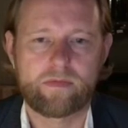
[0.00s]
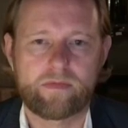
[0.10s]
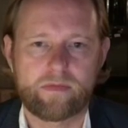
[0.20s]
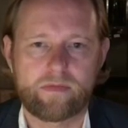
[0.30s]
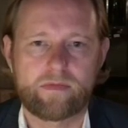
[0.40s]

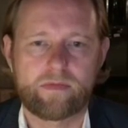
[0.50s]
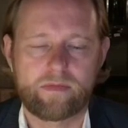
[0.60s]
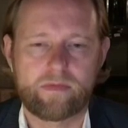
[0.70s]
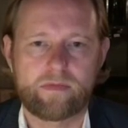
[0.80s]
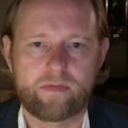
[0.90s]

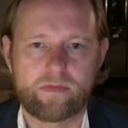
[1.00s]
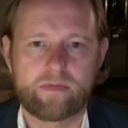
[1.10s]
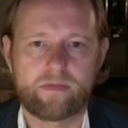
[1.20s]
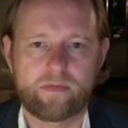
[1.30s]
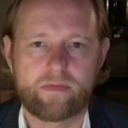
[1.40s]

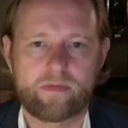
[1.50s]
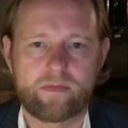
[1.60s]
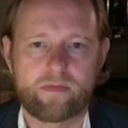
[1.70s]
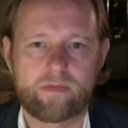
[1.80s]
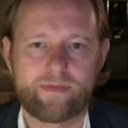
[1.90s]

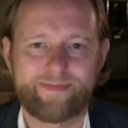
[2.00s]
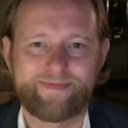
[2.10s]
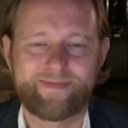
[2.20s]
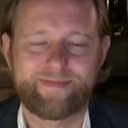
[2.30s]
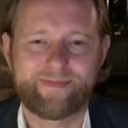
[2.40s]

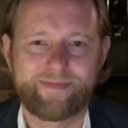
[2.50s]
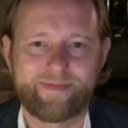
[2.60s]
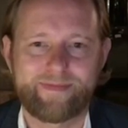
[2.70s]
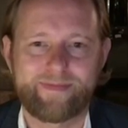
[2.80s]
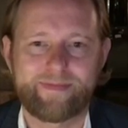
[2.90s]

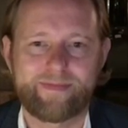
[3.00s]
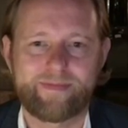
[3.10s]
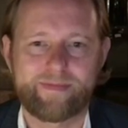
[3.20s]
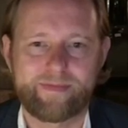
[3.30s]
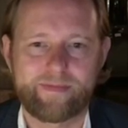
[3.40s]

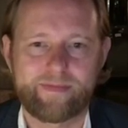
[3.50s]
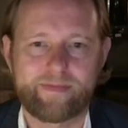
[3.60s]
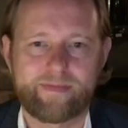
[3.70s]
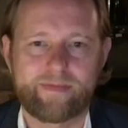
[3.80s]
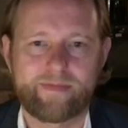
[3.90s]

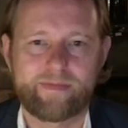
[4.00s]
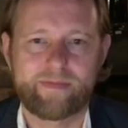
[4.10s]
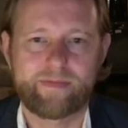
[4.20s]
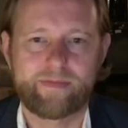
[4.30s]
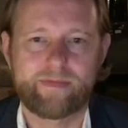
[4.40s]

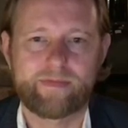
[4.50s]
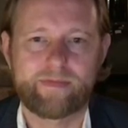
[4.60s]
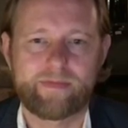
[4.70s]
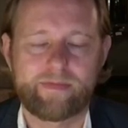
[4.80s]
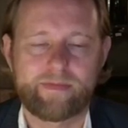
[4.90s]

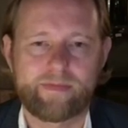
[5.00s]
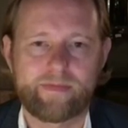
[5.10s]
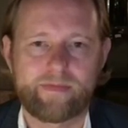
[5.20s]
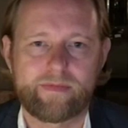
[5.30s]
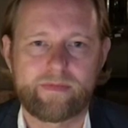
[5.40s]

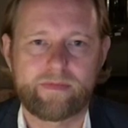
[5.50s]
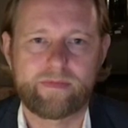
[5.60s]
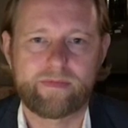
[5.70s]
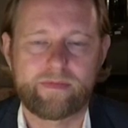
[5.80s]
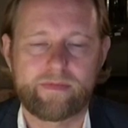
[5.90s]

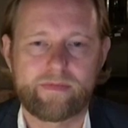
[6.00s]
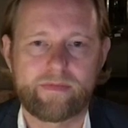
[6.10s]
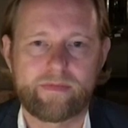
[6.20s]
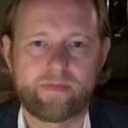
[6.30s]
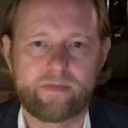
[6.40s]

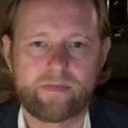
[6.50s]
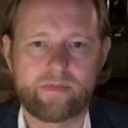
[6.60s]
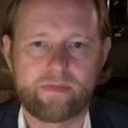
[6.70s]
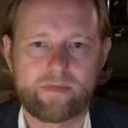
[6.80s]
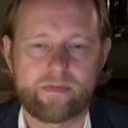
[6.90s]

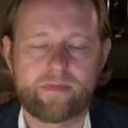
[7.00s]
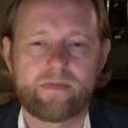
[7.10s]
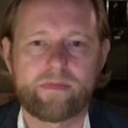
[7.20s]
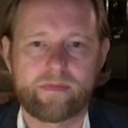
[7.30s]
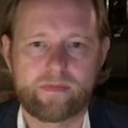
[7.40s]

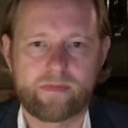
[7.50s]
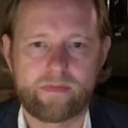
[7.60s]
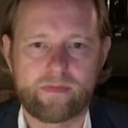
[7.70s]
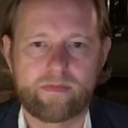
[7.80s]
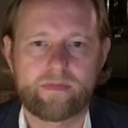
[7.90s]
This person isn't speaking.